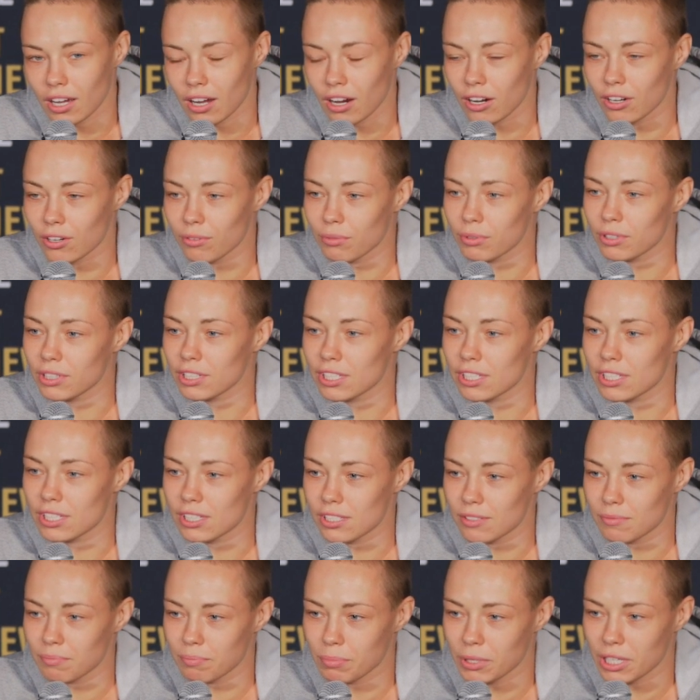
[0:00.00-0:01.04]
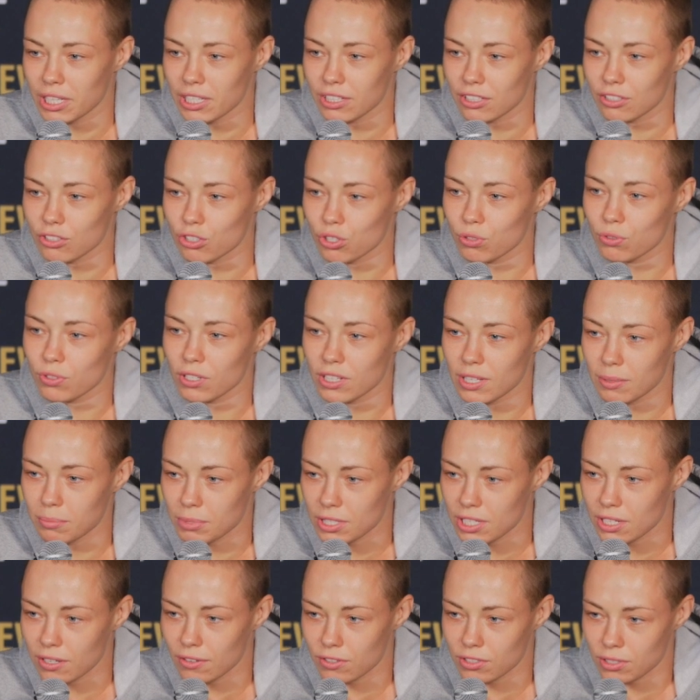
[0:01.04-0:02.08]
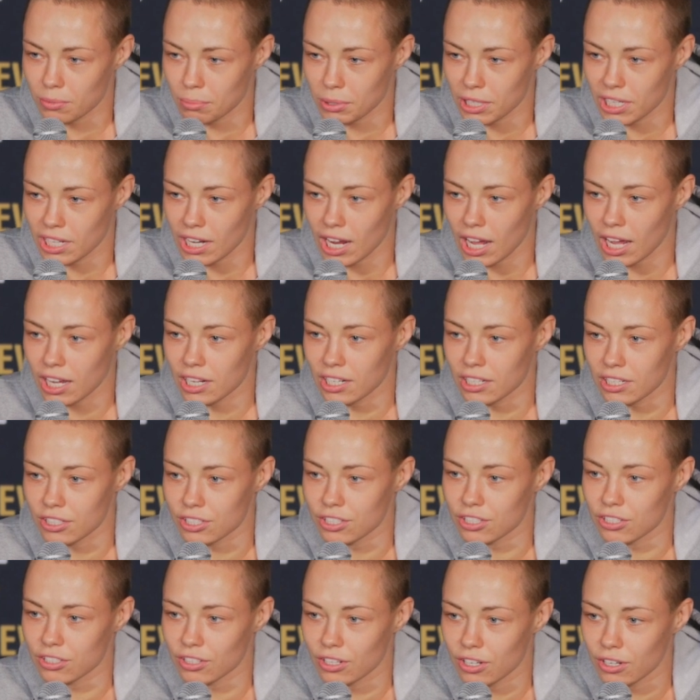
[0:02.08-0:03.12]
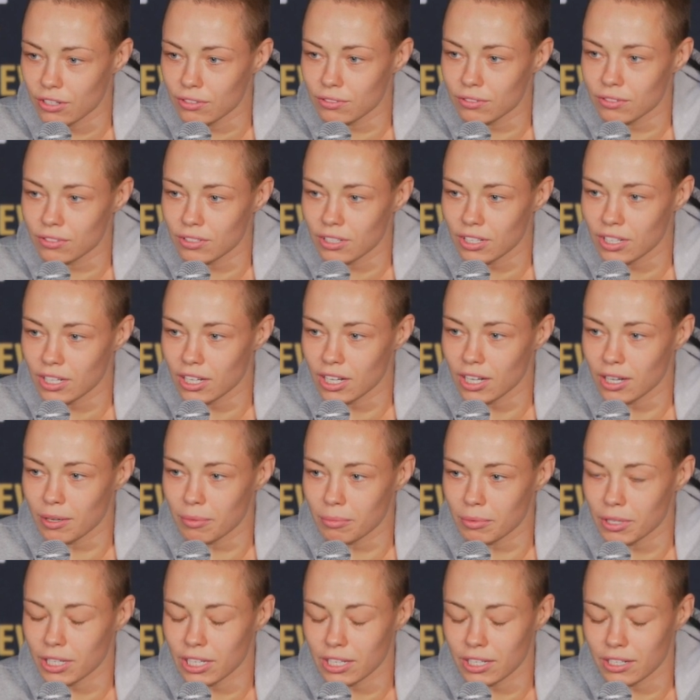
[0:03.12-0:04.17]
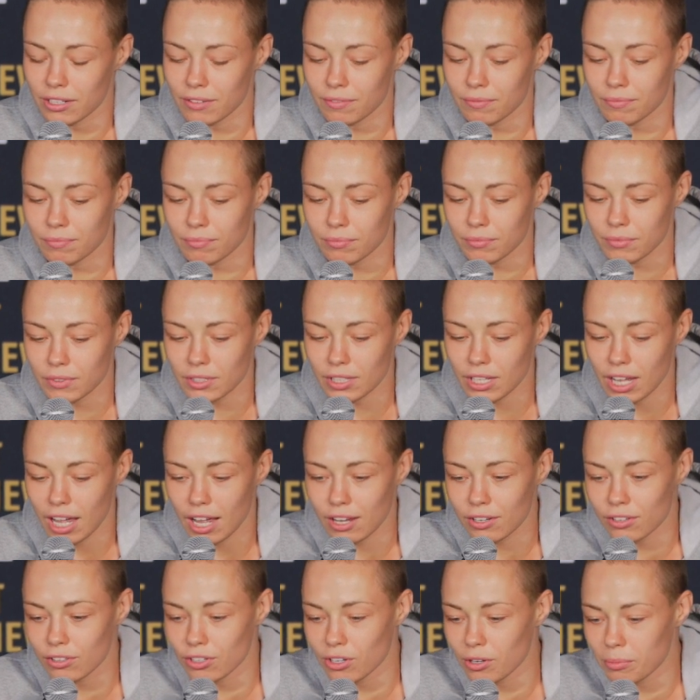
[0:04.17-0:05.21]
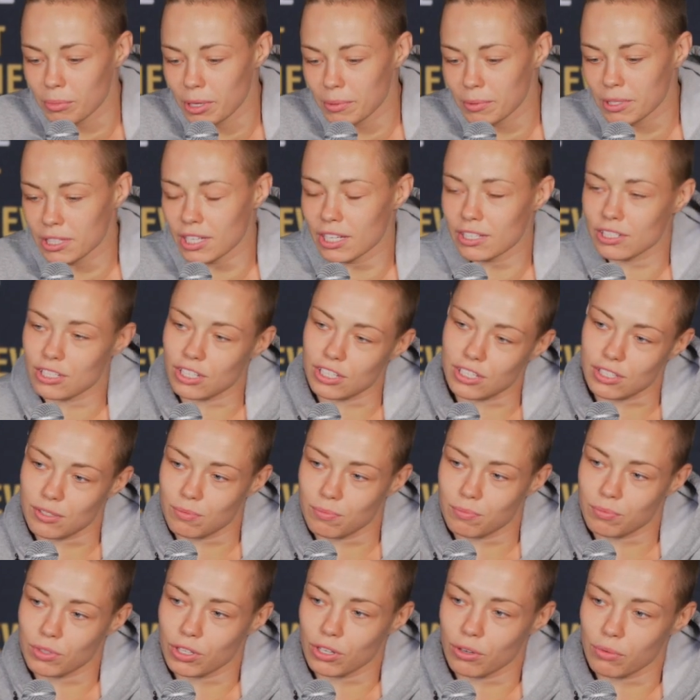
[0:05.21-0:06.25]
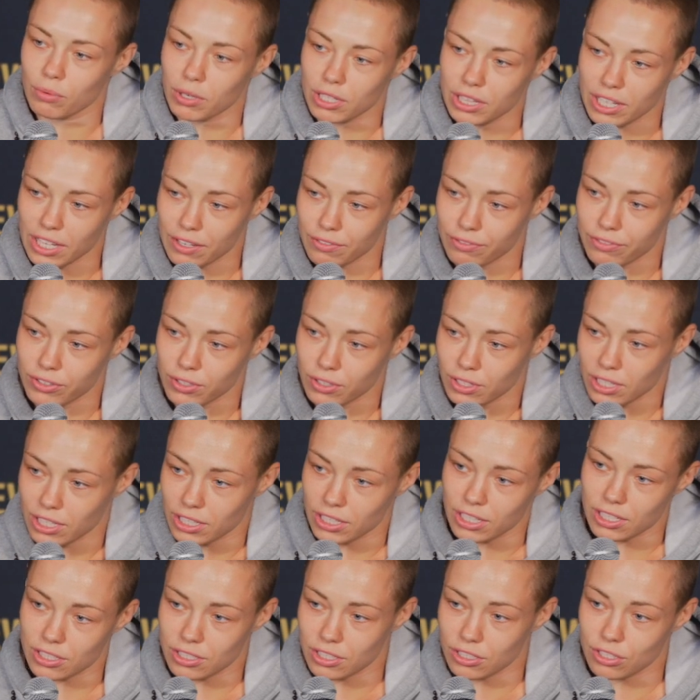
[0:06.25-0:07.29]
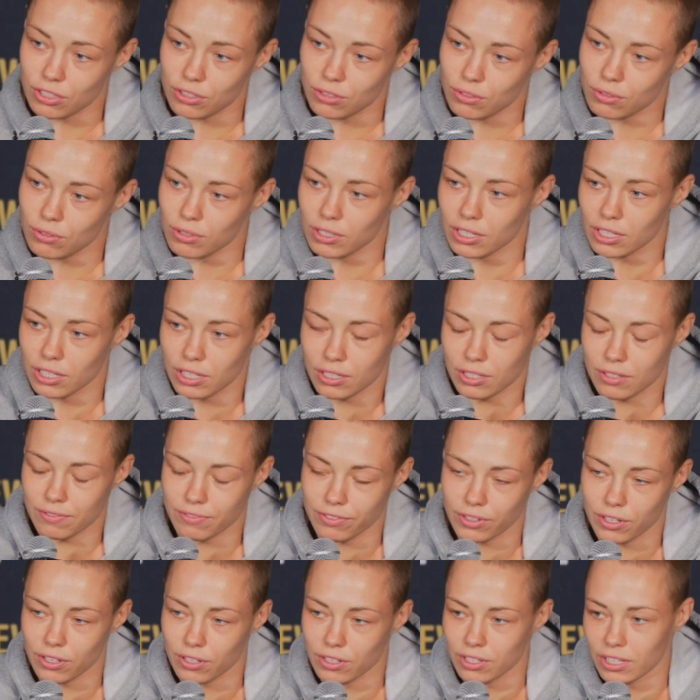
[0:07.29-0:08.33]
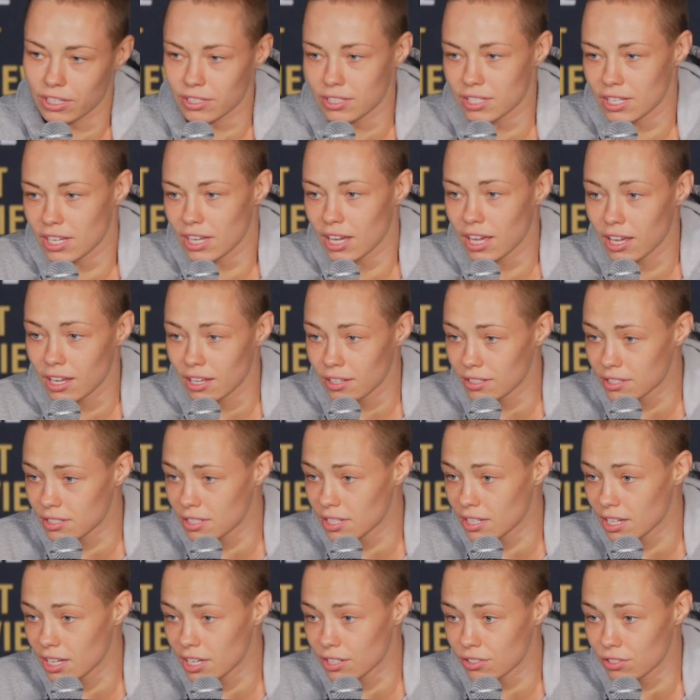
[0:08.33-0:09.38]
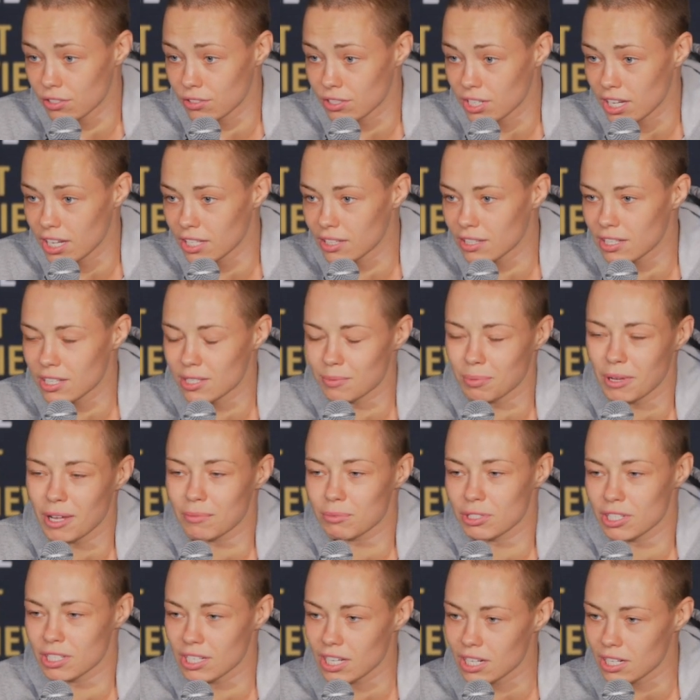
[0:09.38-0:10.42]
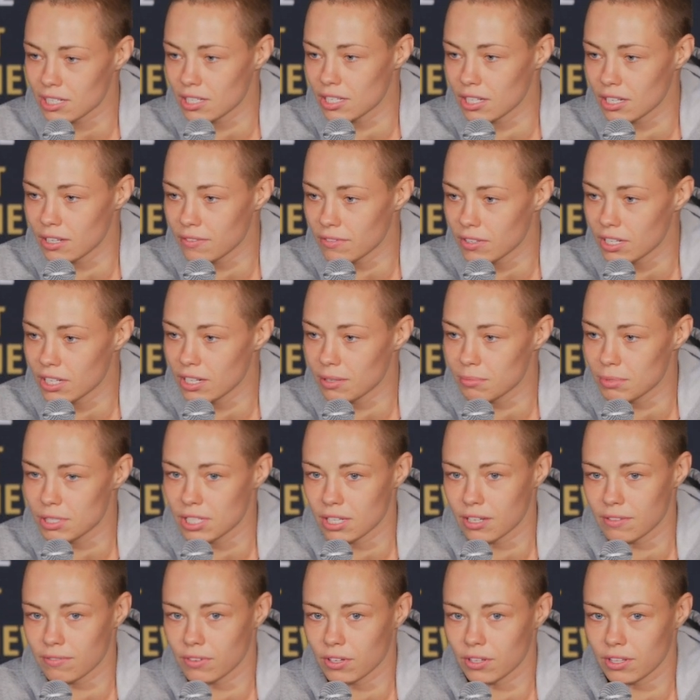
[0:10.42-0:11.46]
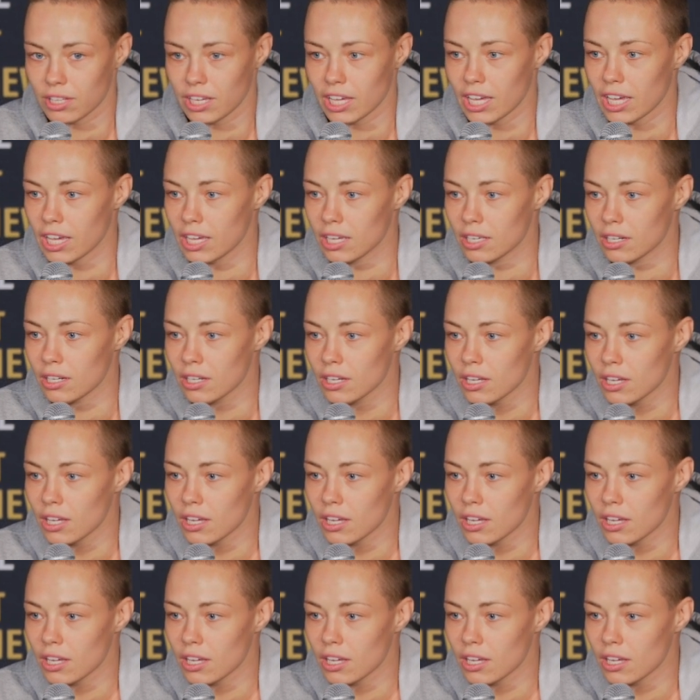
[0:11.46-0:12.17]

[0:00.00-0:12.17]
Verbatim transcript: aren't really being true to themselves or being honest, you know, um, and I don't know. Maybe that's just you know what they feel they need to do and eh, for to to entertain things. But I'm just kind of sick of it. I'm sick of all the hate